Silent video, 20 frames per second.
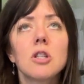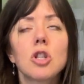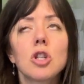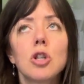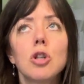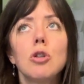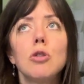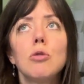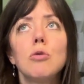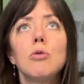
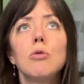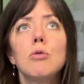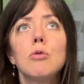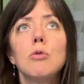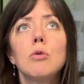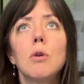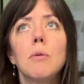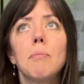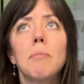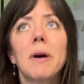
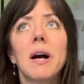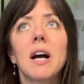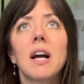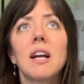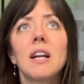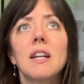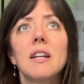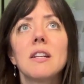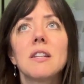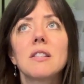to
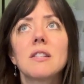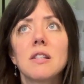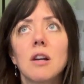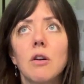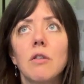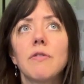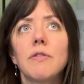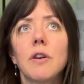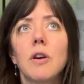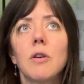my
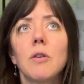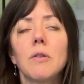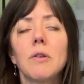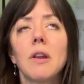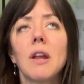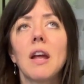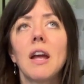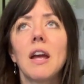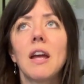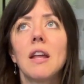cell
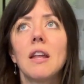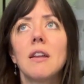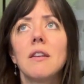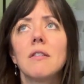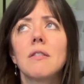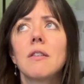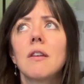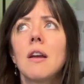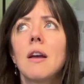phone. And